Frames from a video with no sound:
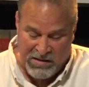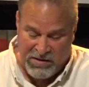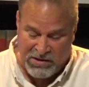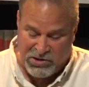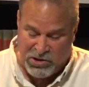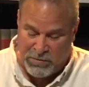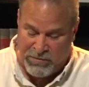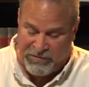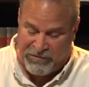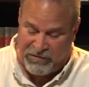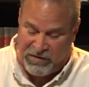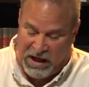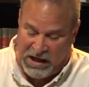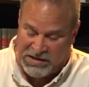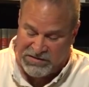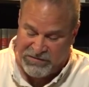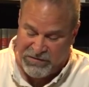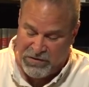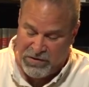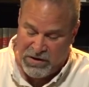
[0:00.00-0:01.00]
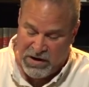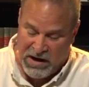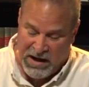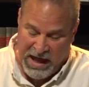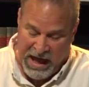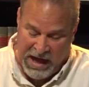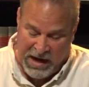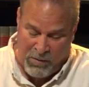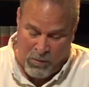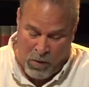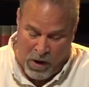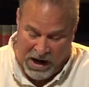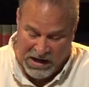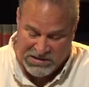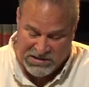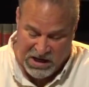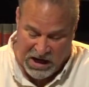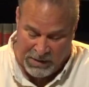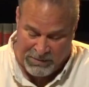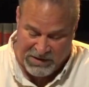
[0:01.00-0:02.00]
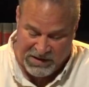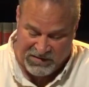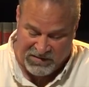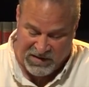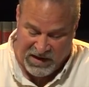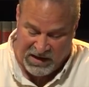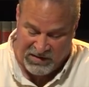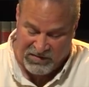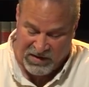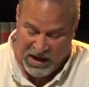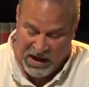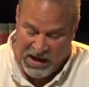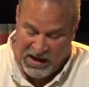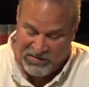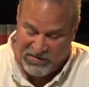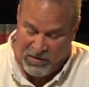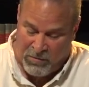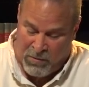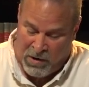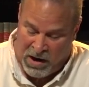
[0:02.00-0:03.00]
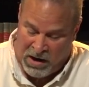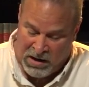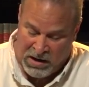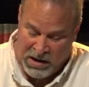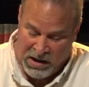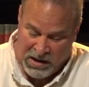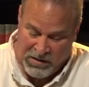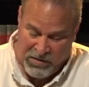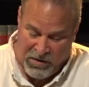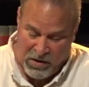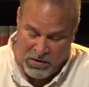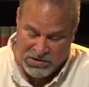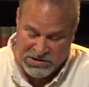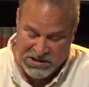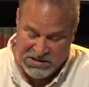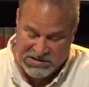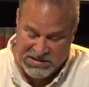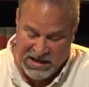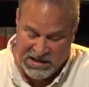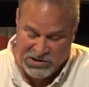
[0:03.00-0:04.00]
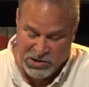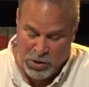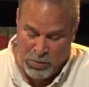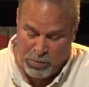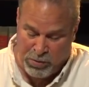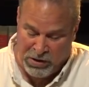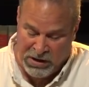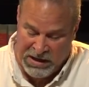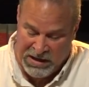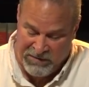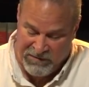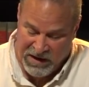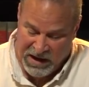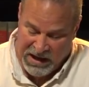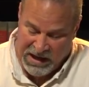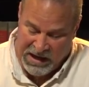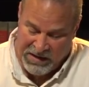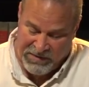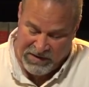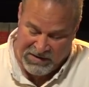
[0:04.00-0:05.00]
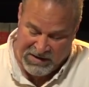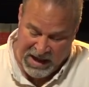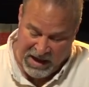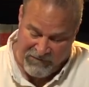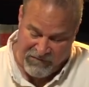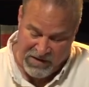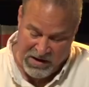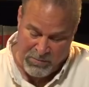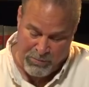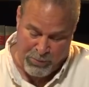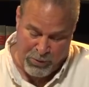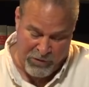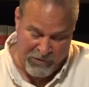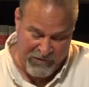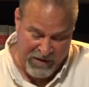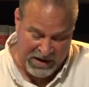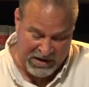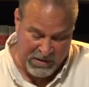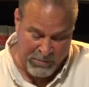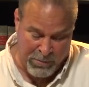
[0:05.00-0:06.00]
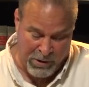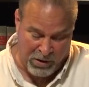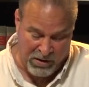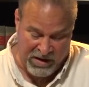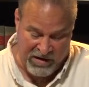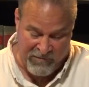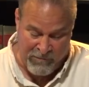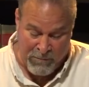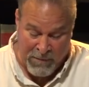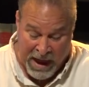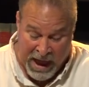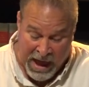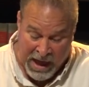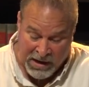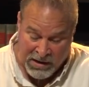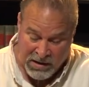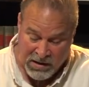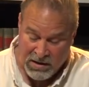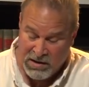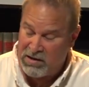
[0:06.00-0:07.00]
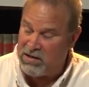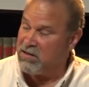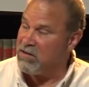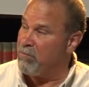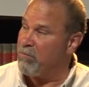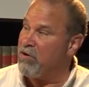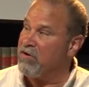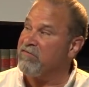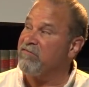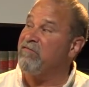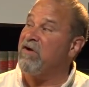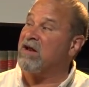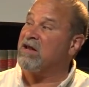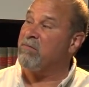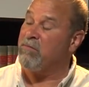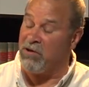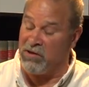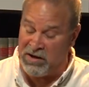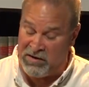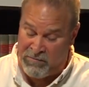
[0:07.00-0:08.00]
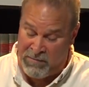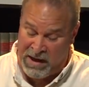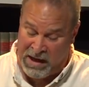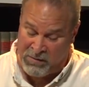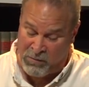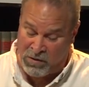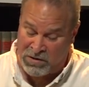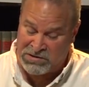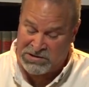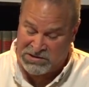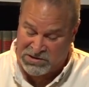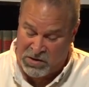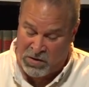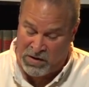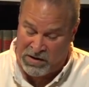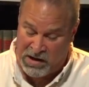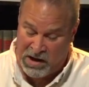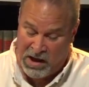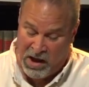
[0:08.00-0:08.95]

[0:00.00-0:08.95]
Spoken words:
the German philosopher Adam Weishaupt, he says, is among those, he says, who believe in the definite perfectibility of man. Perfectibility of man. Where's this going?